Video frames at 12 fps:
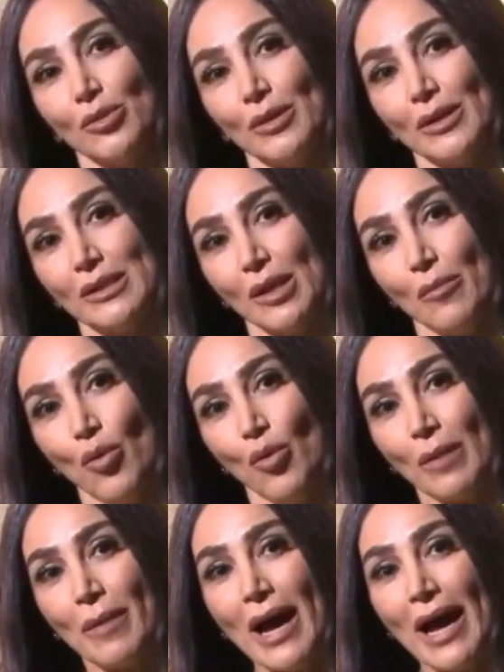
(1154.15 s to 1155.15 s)
So is it
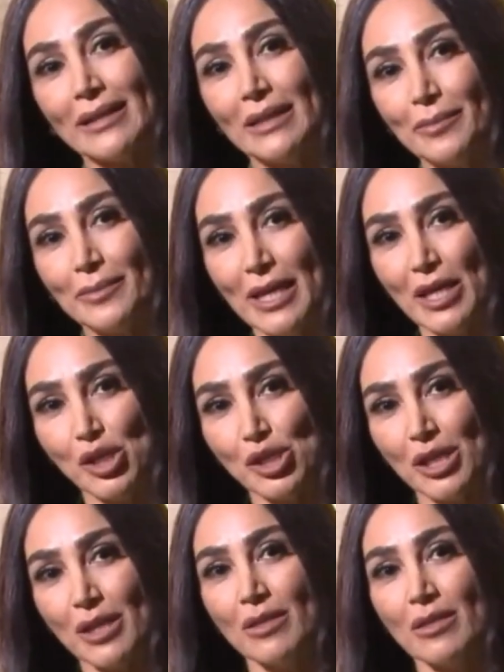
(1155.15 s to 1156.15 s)
more about
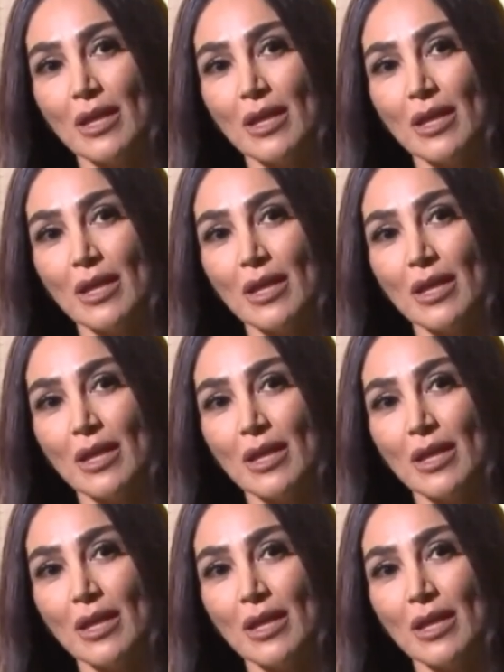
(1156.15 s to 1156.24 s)
adaptation